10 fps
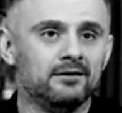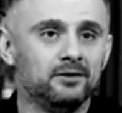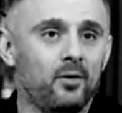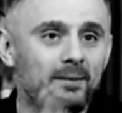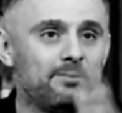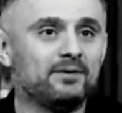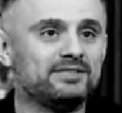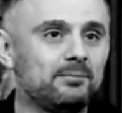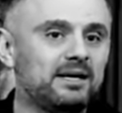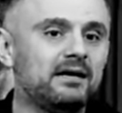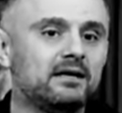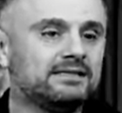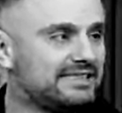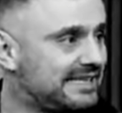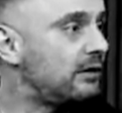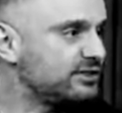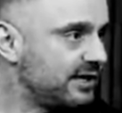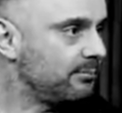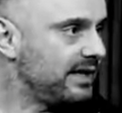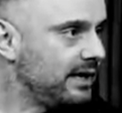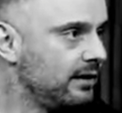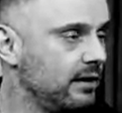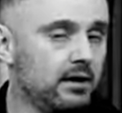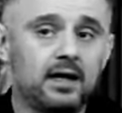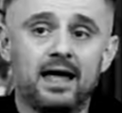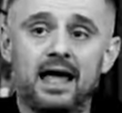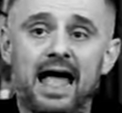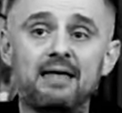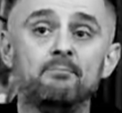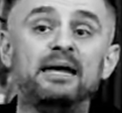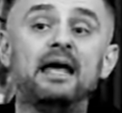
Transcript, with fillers: You want to build something? Sell something. Mm -hmm and